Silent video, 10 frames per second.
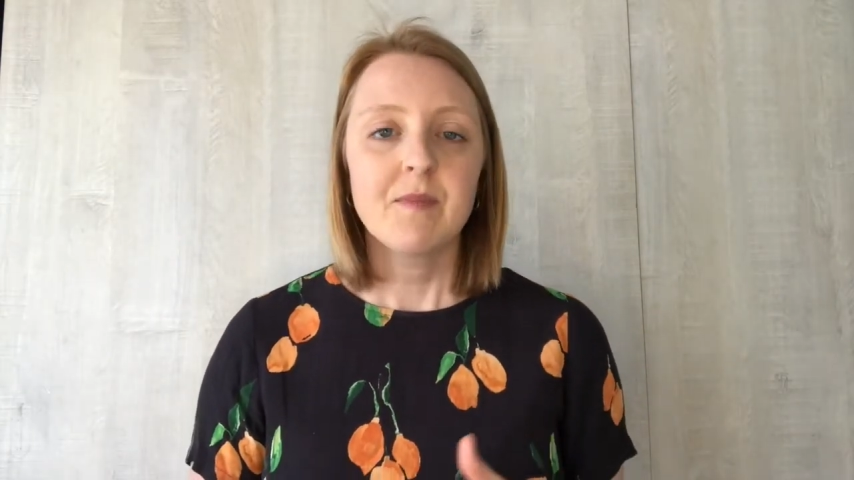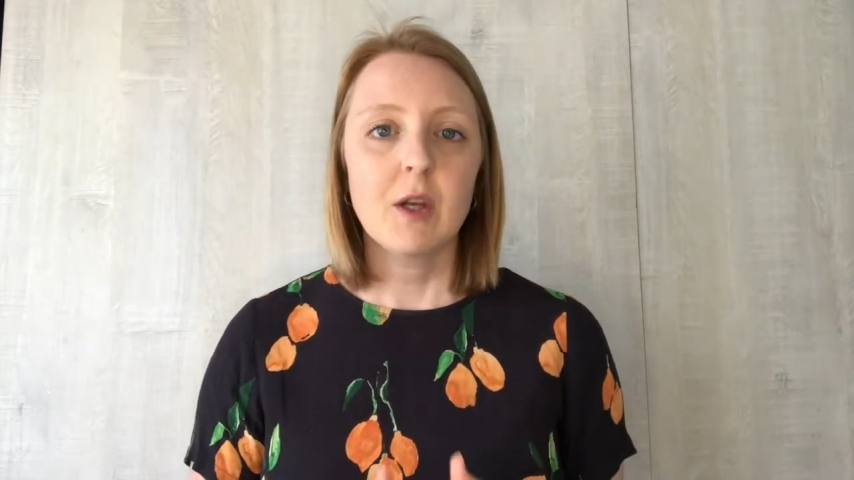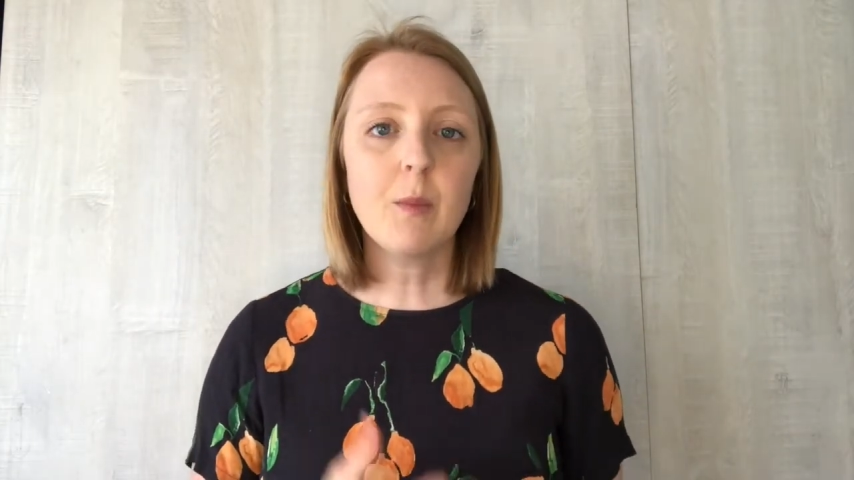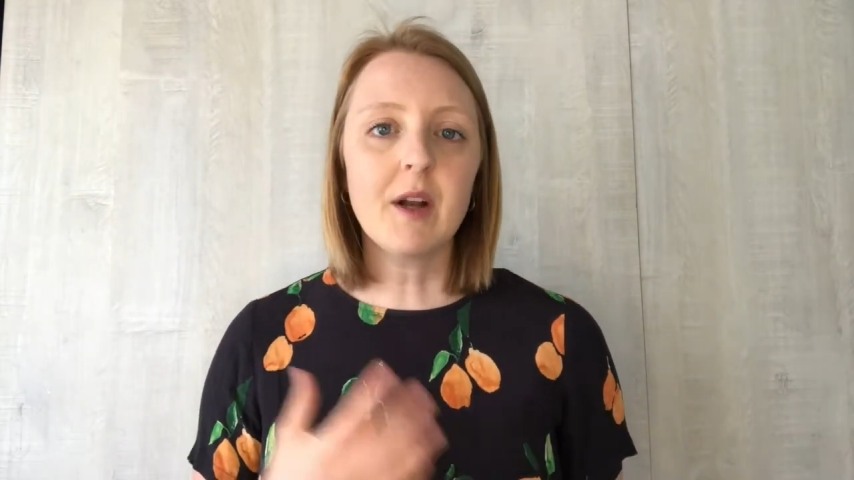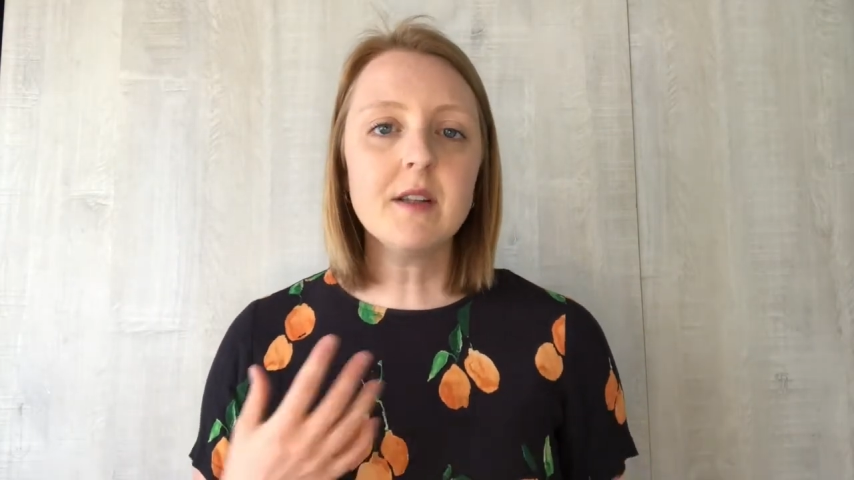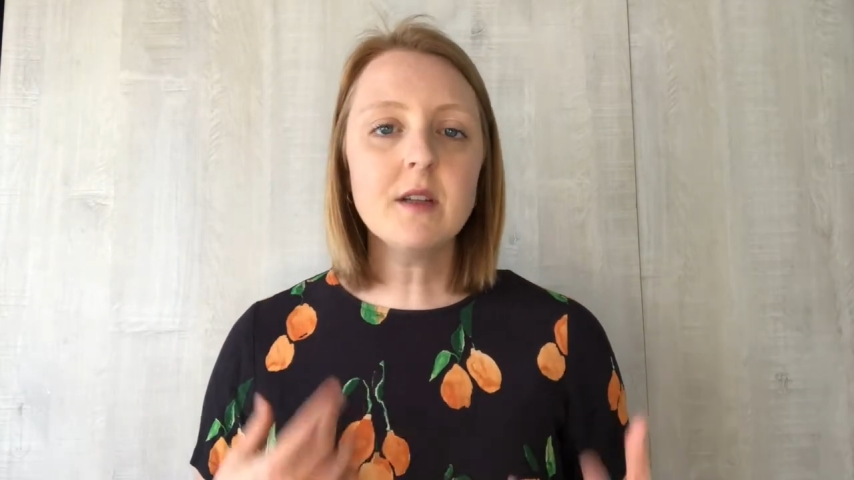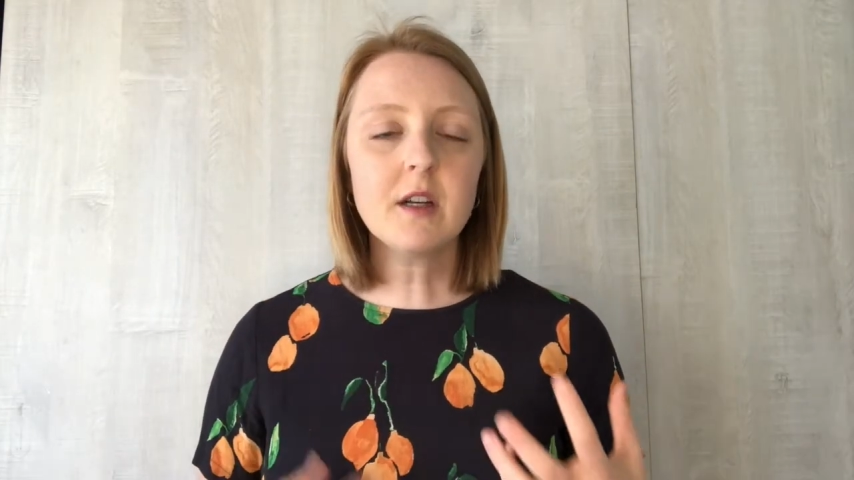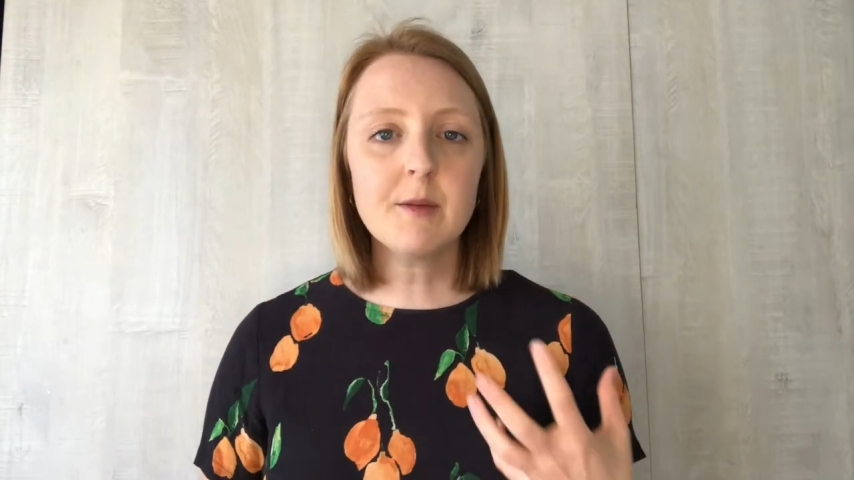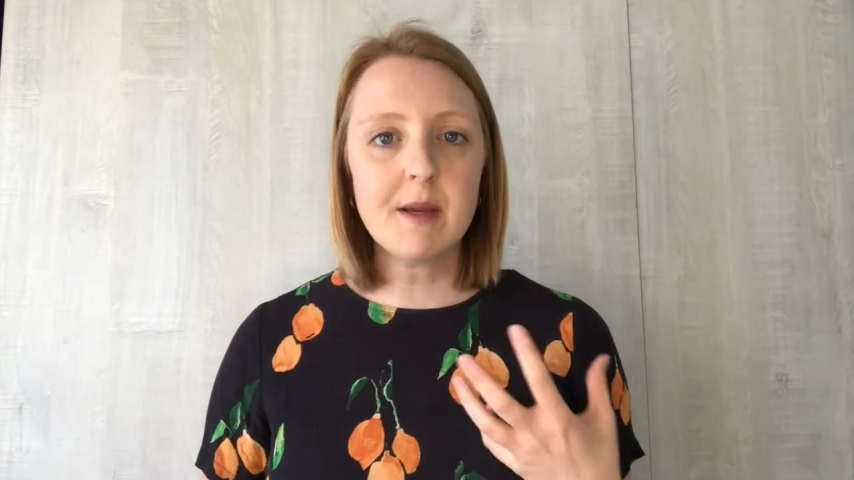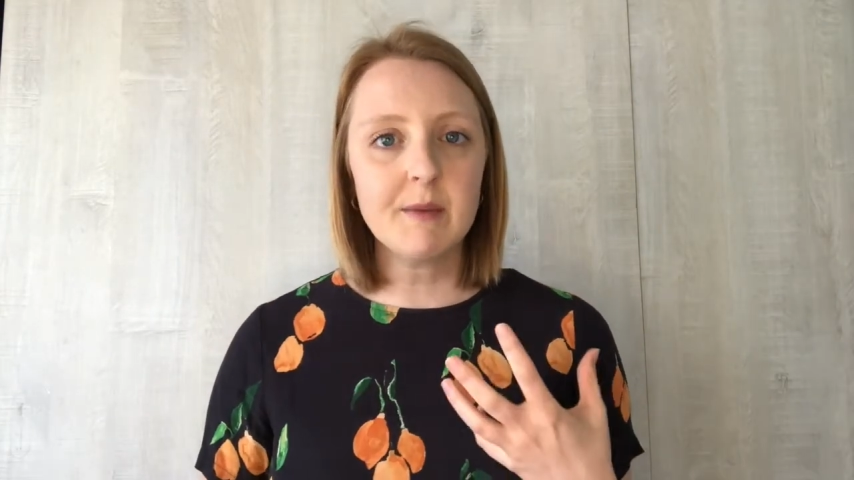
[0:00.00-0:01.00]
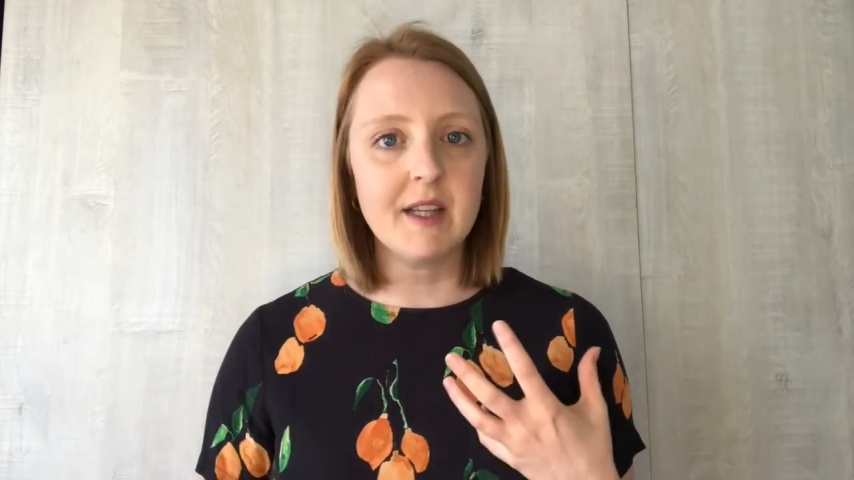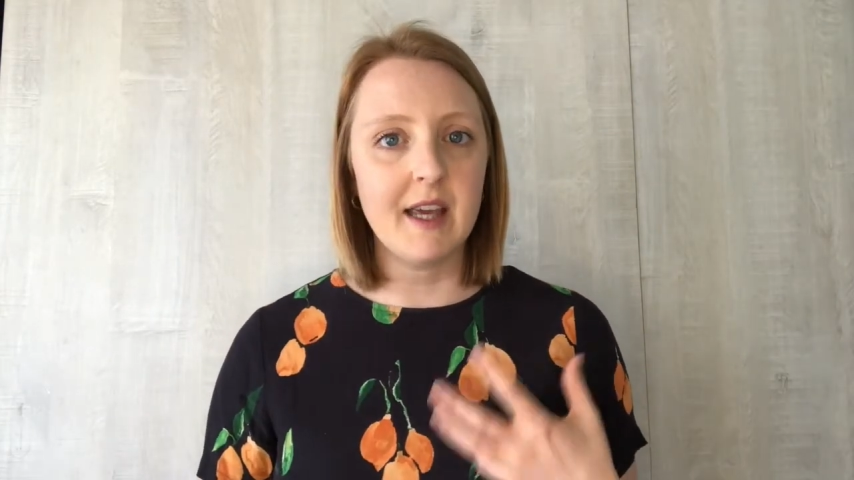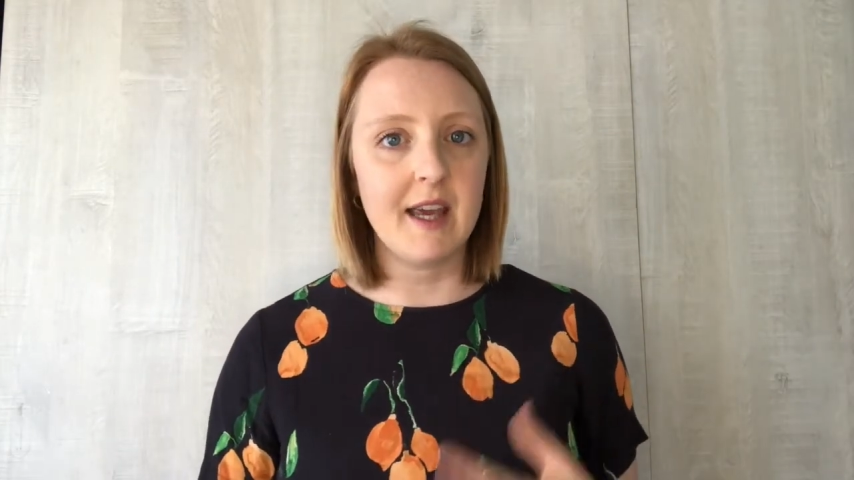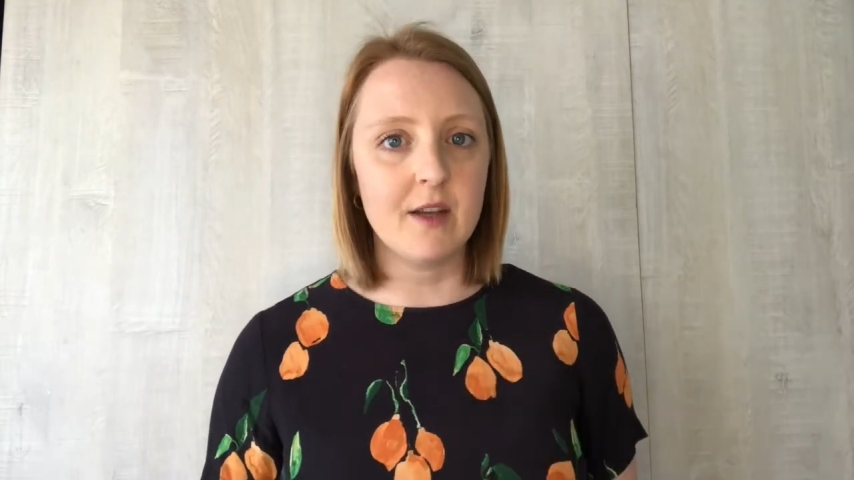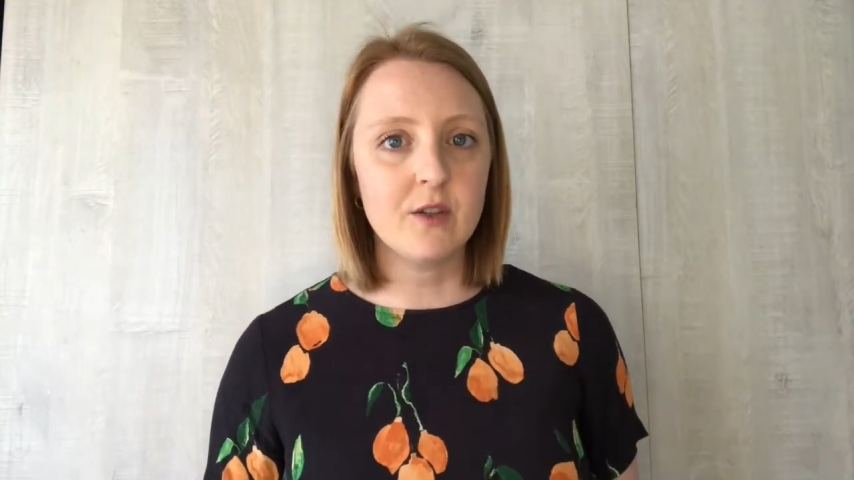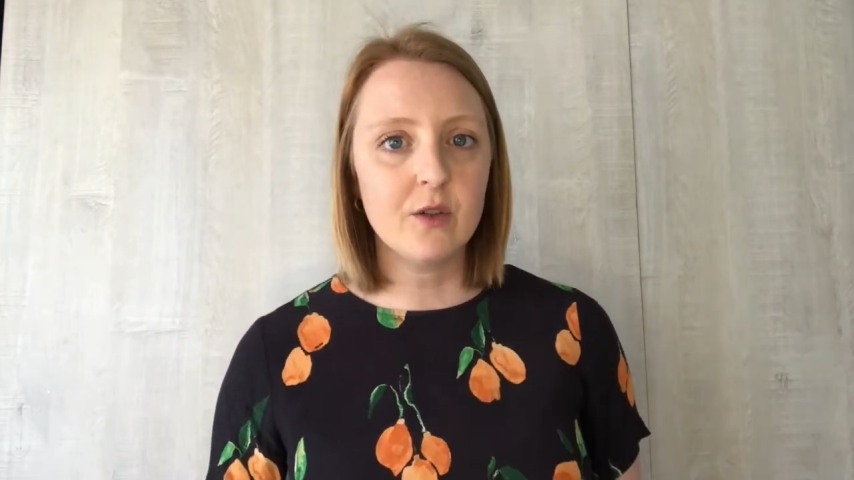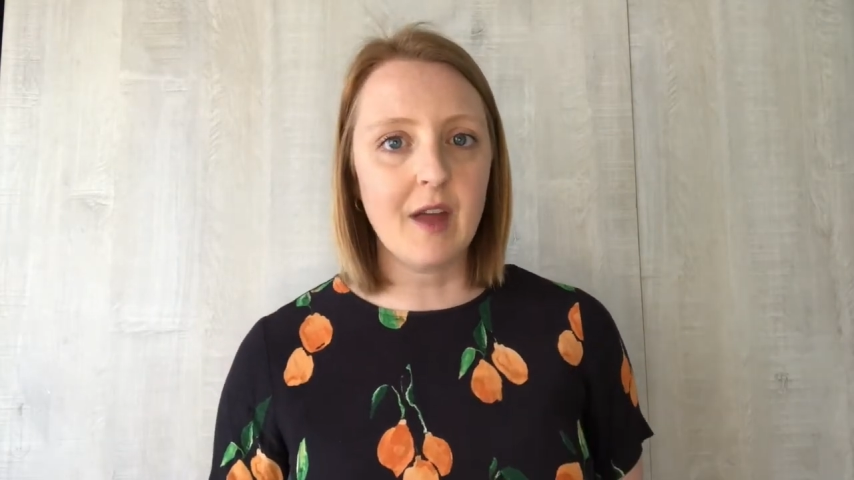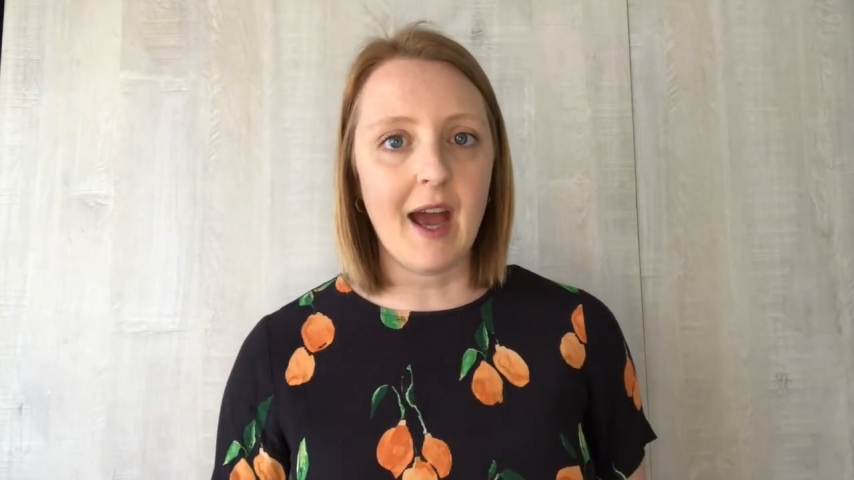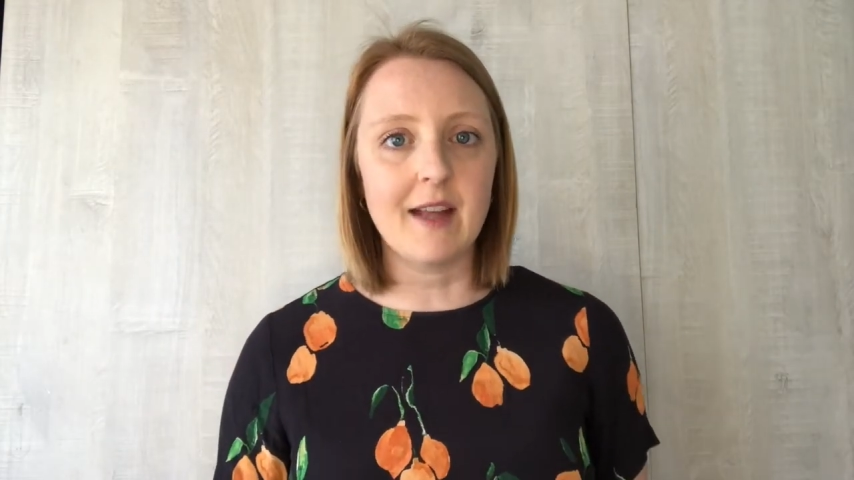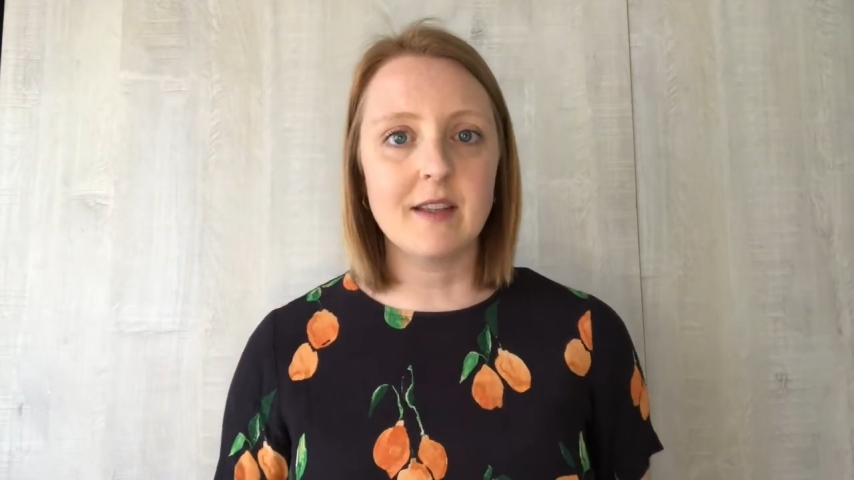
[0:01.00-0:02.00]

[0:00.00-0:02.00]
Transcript: your body's not going to be able to handle that